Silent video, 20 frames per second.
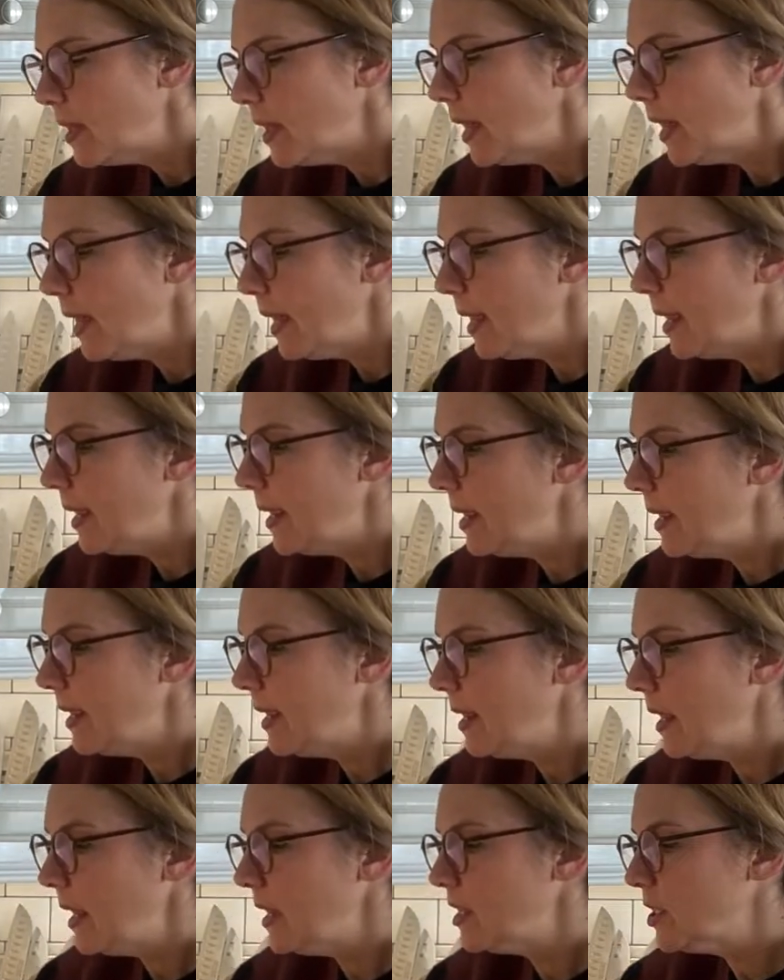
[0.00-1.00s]

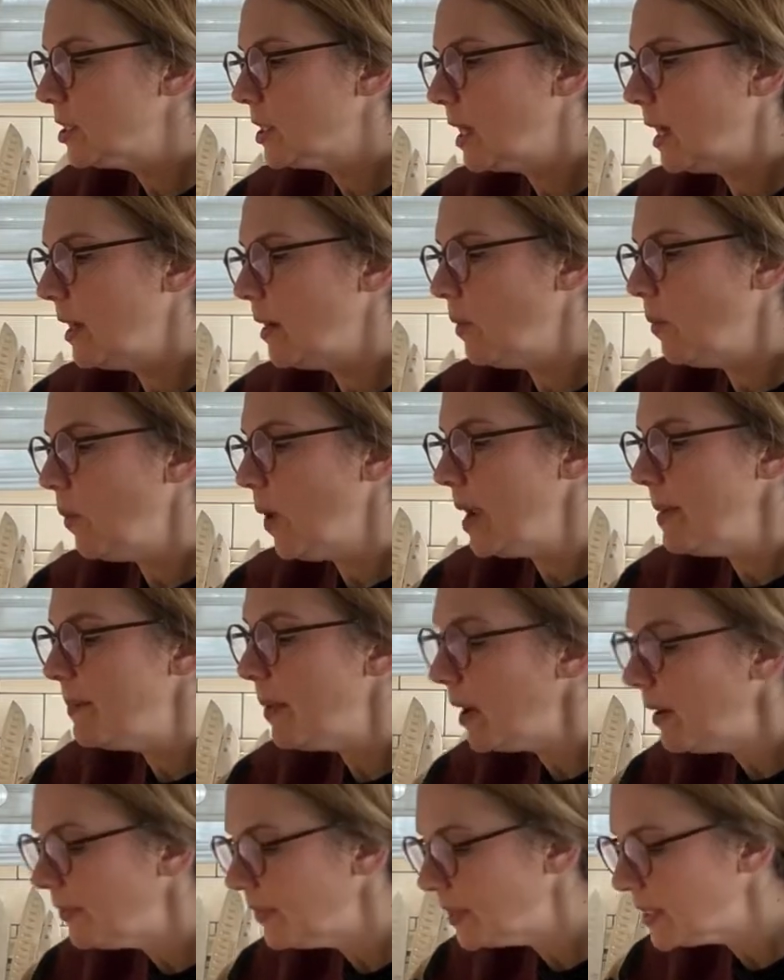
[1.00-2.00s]
and I just kind of wipe
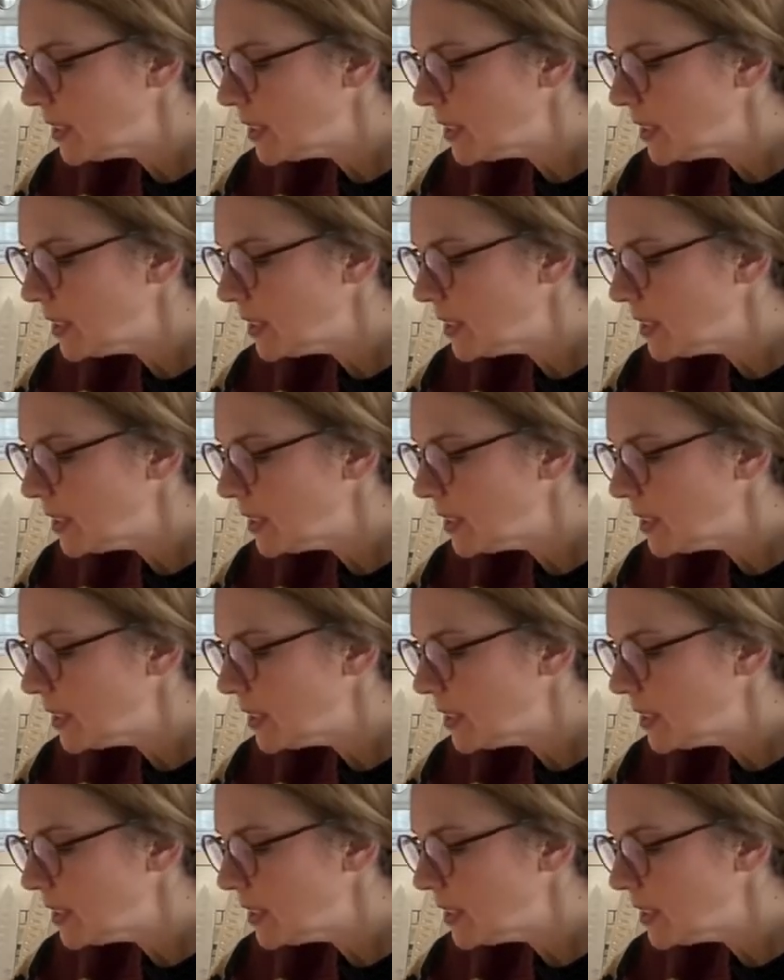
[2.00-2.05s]
off the